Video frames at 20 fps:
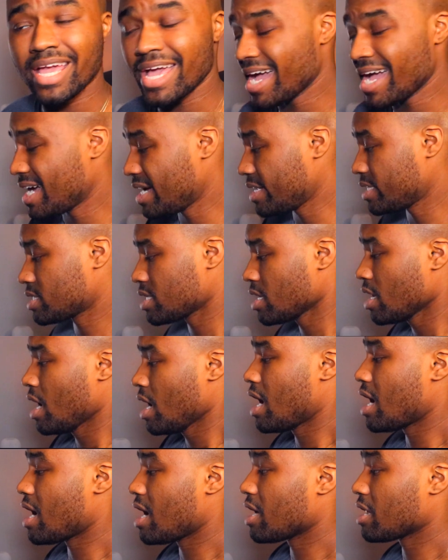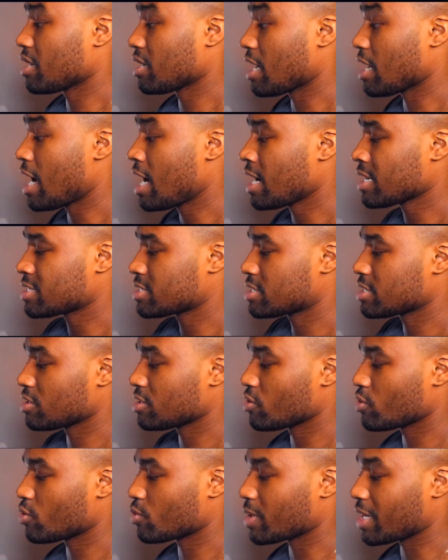has locks,
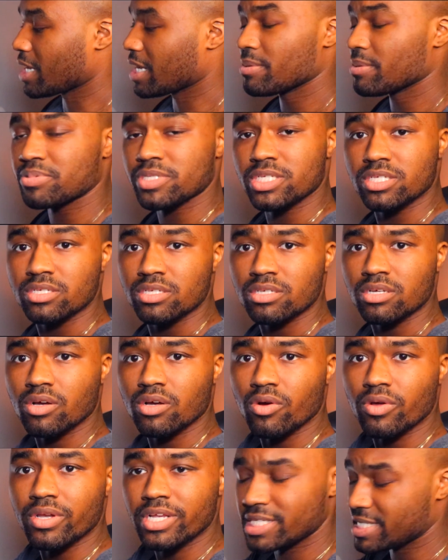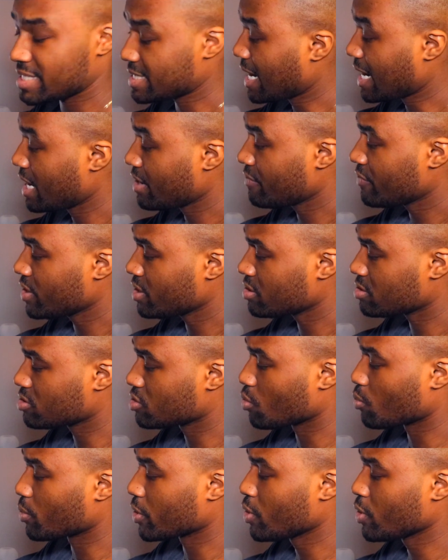little clips on the side of it.
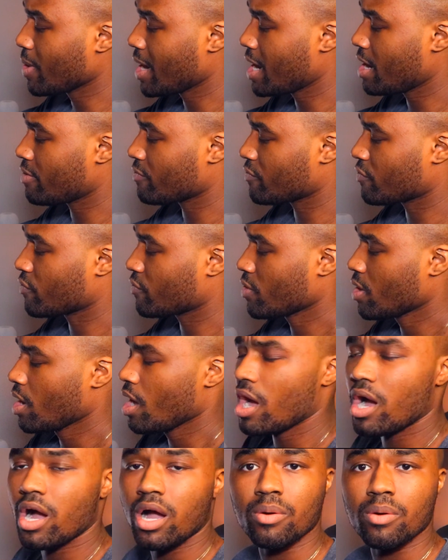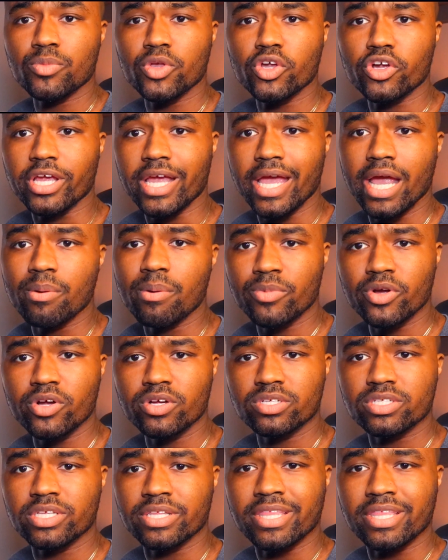So when you have your
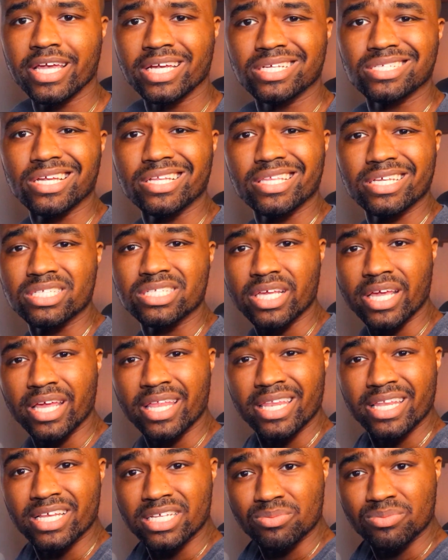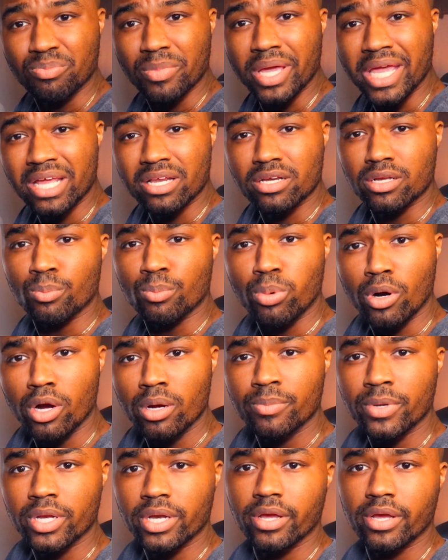cameras and things like this in this main
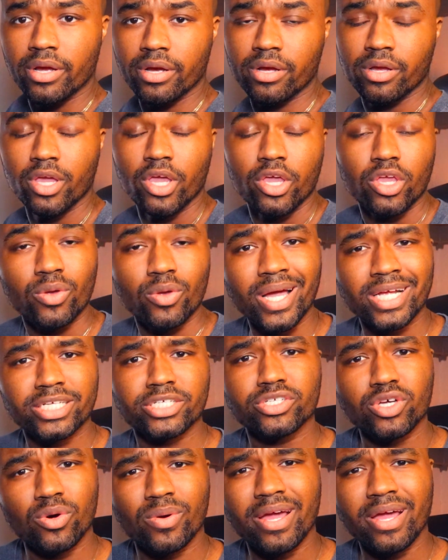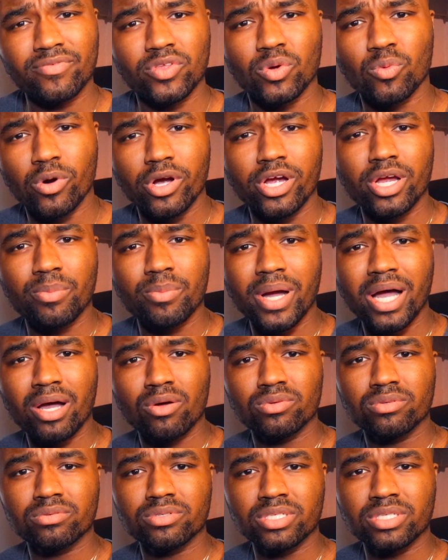compartment here, you actually don't have to worry
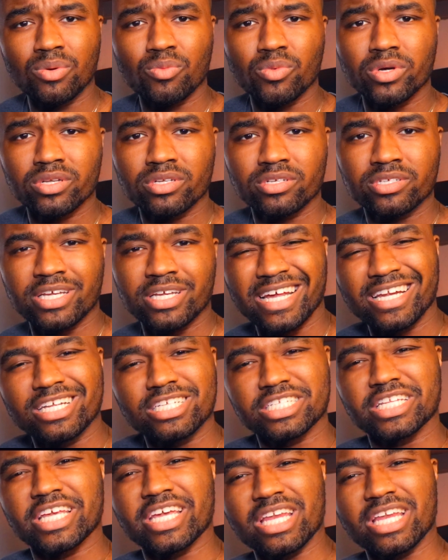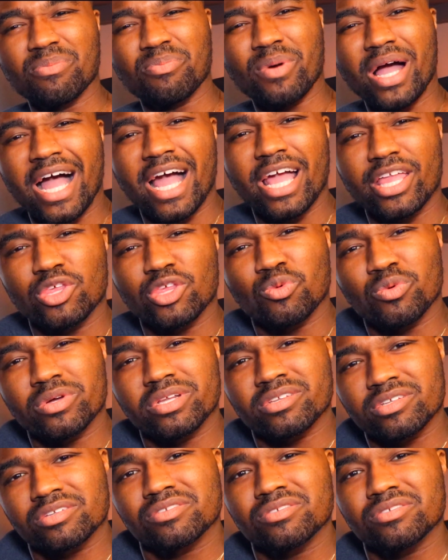about someone kind of sneaking up behind you and